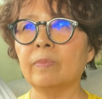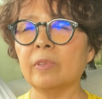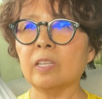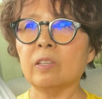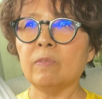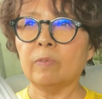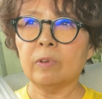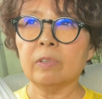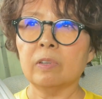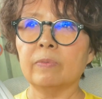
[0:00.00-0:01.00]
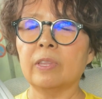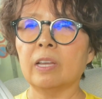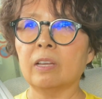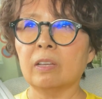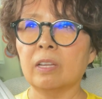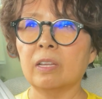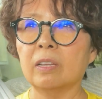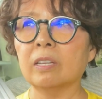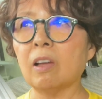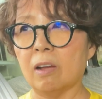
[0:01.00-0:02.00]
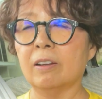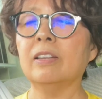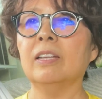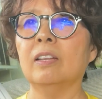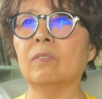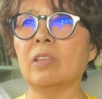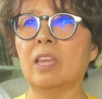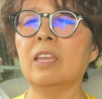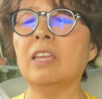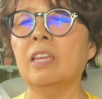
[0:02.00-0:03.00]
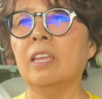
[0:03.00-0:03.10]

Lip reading: just in front of the car. Okay,